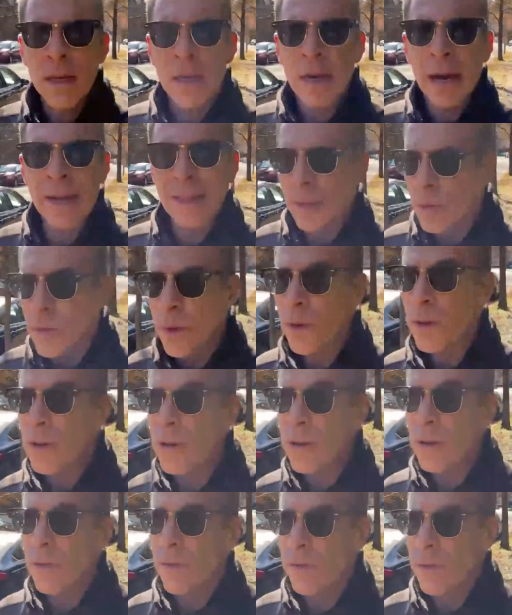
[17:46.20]
And the word
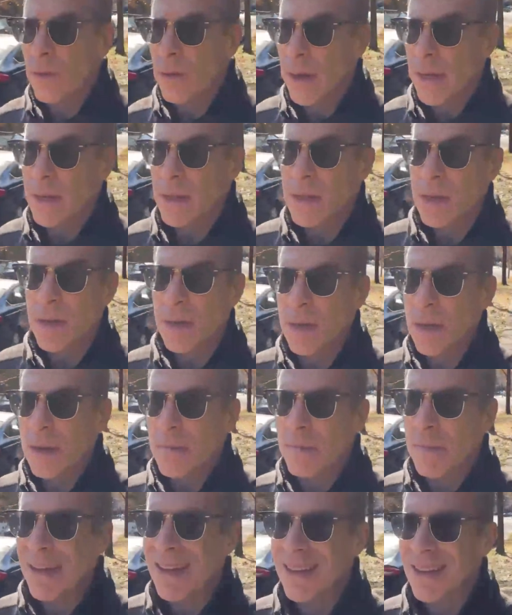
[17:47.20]
influenza, it
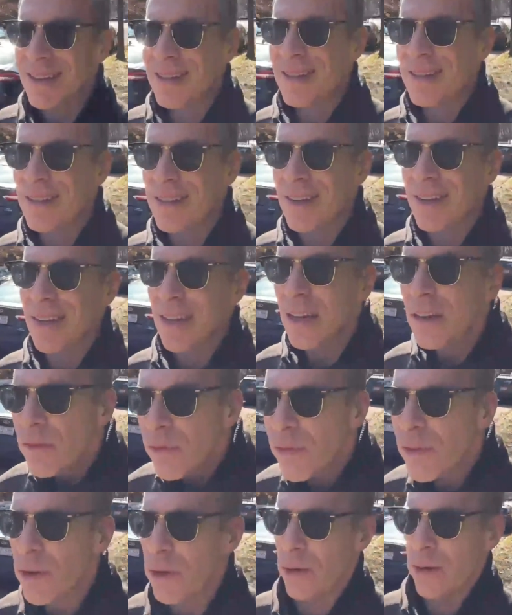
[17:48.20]
means
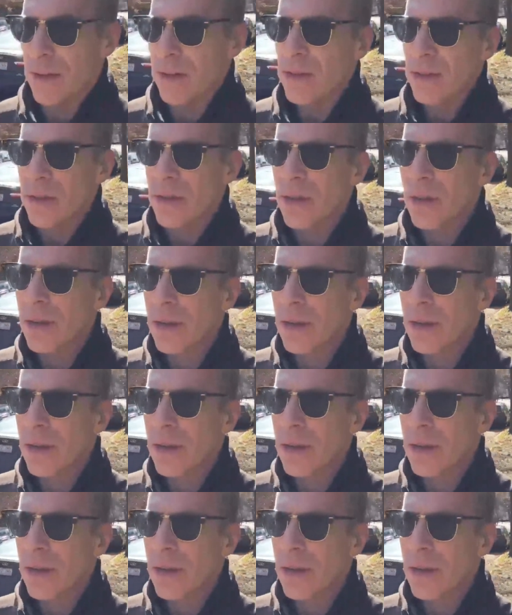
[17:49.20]
influence.